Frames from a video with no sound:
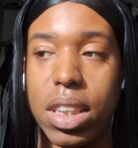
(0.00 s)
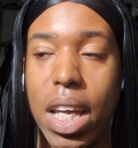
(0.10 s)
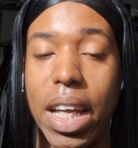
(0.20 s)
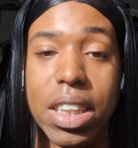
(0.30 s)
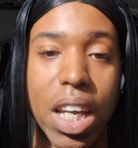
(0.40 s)

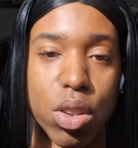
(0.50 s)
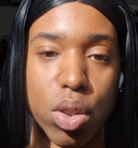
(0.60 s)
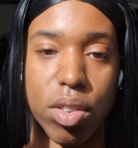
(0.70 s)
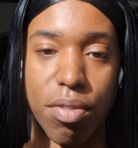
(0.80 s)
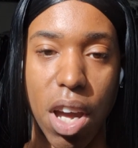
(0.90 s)
a
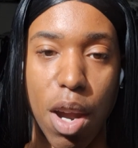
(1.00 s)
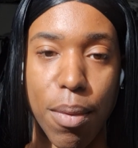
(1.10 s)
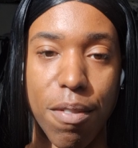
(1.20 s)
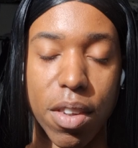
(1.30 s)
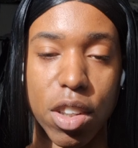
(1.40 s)
dangerous
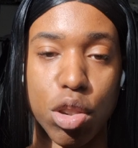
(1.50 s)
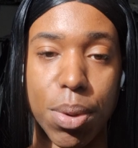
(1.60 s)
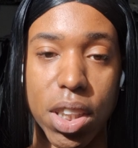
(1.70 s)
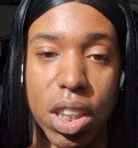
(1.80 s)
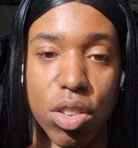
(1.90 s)
environment for the
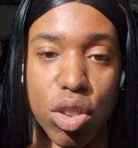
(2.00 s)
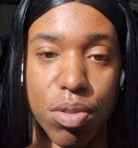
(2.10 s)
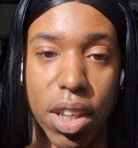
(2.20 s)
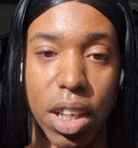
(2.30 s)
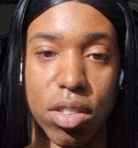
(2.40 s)
species to
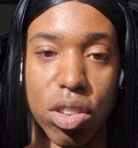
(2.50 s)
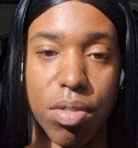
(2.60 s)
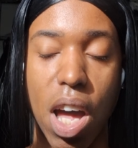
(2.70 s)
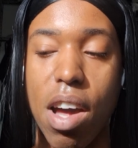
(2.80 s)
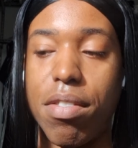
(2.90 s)
freaking
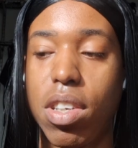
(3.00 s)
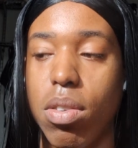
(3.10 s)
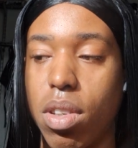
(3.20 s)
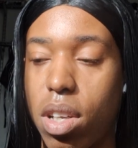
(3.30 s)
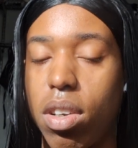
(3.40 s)
survive, you
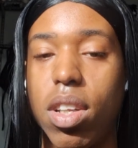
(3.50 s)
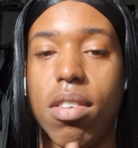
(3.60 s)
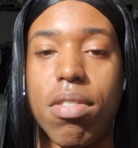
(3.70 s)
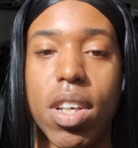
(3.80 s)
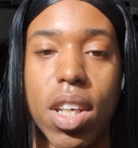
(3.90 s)
literally
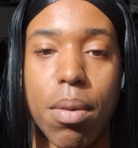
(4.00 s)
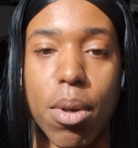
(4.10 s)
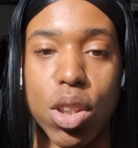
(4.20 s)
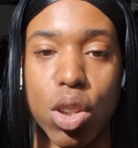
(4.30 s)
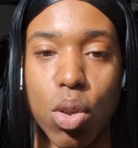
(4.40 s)
freaking
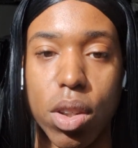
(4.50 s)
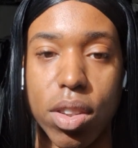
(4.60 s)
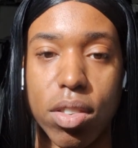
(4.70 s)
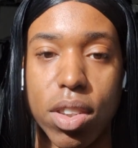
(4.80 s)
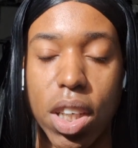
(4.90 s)
push it towards
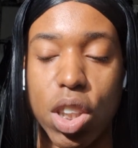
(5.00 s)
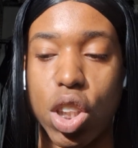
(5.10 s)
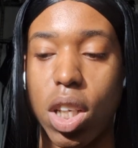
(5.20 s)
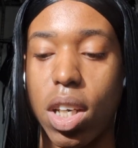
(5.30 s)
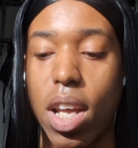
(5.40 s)

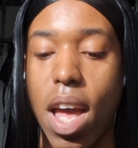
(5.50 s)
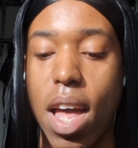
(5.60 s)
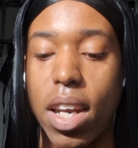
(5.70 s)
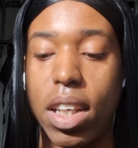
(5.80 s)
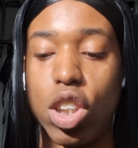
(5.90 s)
extinction.
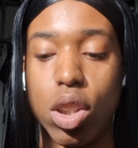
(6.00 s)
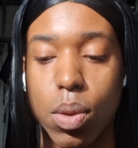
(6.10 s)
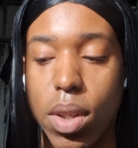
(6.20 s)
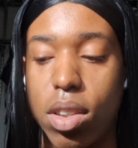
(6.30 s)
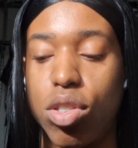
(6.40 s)
And in
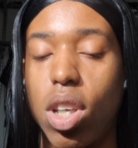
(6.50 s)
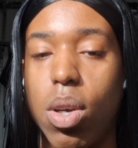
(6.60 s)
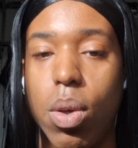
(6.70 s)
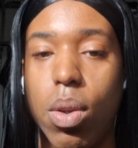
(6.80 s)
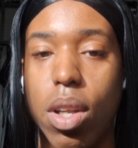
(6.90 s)
doing so,
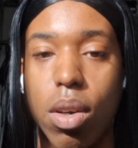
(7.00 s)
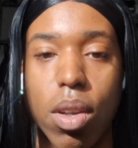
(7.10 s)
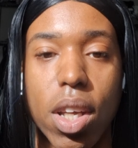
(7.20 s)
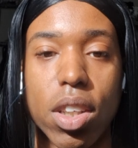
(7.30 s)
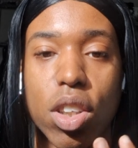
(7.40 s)
you
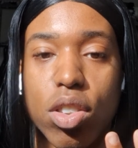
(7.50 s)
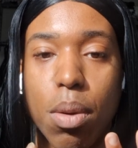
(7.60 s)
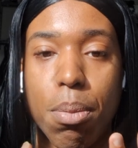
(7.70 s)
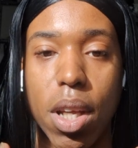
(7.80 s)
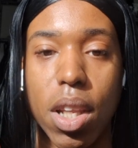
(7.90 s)
literally just
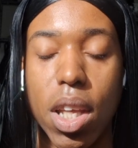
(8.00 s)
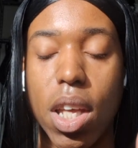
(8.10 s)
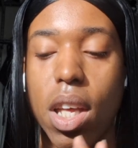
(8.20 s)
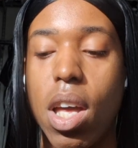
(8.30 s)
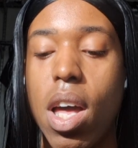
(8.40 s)

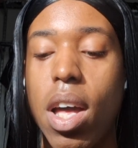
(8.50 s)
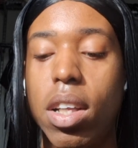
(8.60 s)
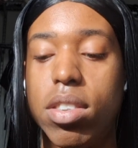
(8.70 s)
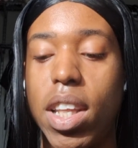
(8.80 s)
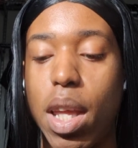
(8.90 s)
completely
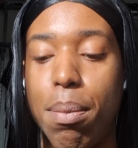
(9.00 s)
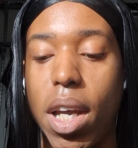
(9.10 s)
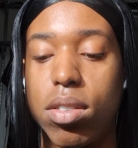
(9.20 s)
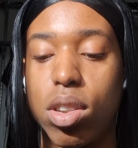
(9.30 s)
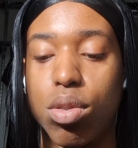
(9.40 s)
set the
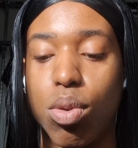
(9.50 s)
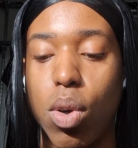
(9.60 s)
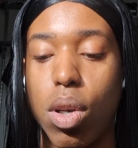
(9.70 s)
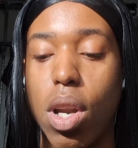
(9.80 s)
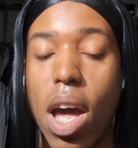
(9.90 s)
basis
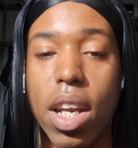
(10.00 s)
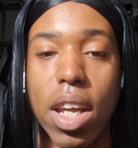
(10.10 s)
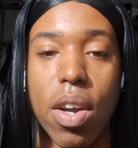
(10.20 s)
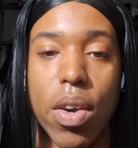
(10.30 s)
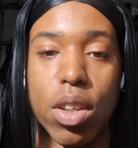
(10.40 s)
for not
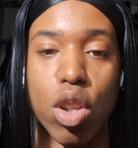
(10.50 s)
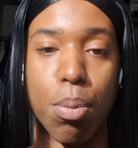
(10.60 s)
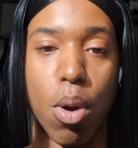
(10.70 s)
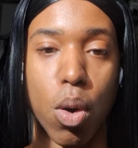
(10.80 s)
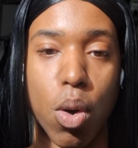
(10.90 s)
adhering to the
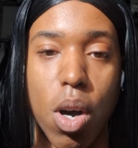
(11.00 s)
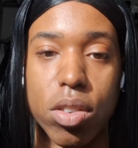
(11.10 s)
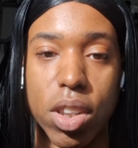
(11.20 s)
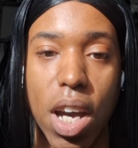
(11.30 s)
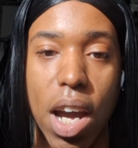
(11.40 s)
protocols
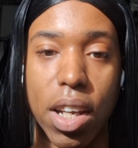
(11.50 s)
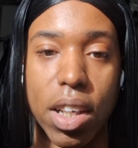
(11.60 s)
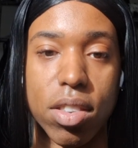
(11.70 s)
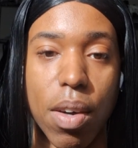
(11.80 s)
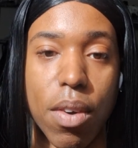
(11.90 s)
and
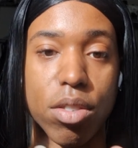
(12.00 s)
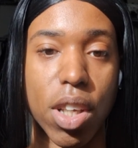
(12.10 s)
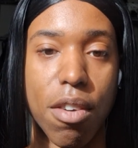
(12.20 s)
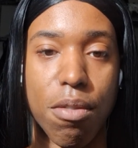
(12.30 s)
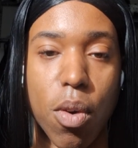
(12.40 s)
guidelines that we've
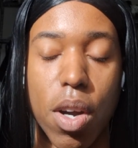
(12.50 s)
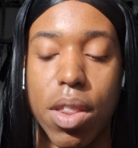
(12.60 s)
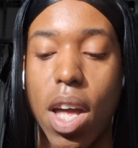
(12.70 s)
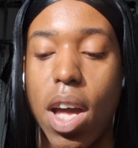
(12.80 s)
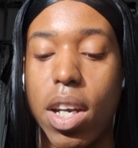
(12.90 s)
set forth.
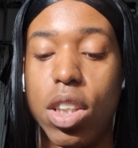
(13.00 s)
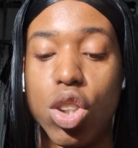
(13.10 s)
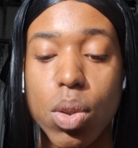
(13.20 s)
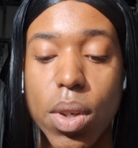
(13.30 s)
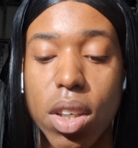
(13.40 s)
And in
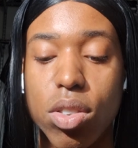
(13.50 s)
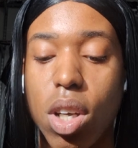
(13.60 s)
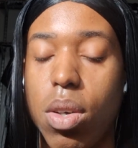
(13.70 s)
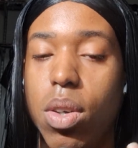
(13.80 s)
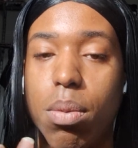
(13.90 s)
doing so,
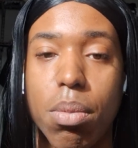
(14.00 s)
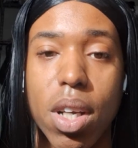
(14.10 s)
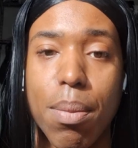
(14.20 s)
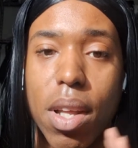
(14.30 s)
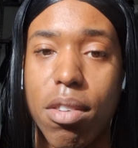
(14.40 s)
you can bring
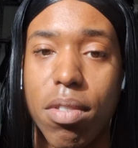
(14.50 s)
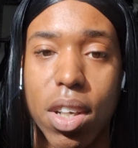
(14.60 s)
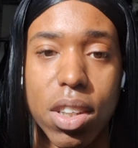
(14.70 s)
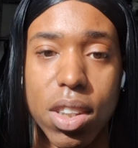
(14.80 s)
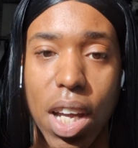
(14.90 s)
about the
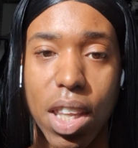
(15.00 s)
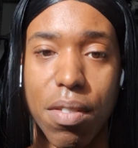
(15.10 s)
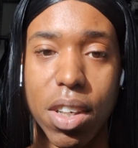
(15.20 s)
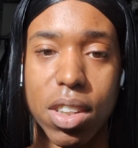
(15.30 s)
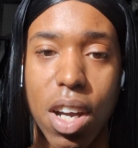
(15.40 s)
freaking death of
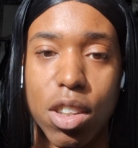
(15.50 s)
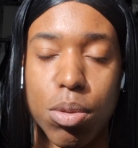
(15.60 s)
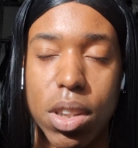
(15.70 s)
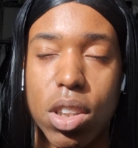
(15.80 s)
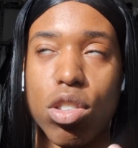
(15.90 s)
an entire
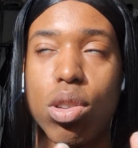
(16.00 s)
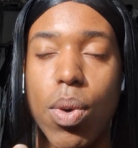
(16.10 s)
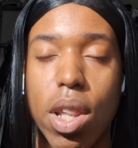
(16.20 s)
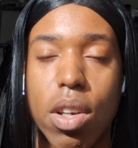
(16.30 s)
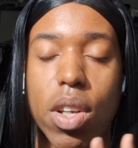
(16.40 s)
species. So we
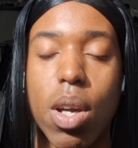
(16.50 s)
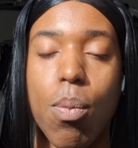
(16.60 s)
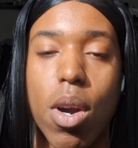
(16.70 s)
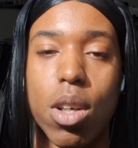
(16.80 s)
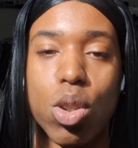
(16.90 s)
literally
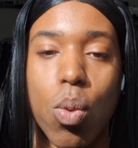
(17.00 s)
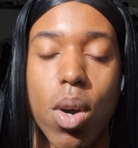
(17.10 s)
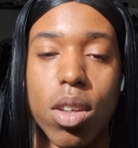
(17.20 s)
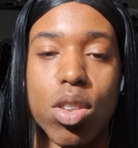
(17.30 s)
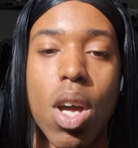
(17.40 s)
work
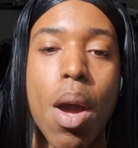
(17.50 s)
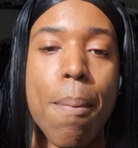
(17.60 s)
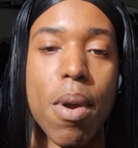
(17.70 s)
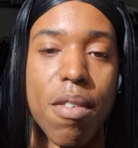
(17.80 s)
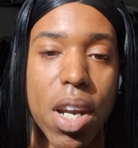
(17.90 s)
towards
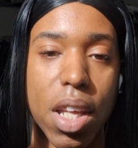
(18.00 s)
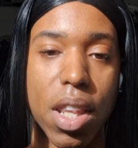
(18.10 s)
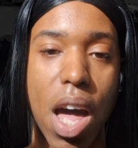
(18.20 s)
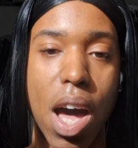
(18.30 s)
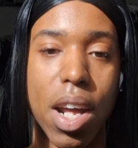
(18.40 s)
preventing
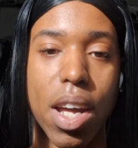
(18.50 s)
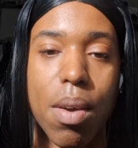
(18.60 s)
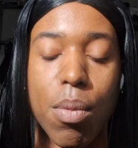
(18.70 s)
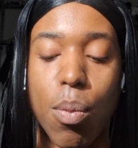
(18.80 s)
that, and we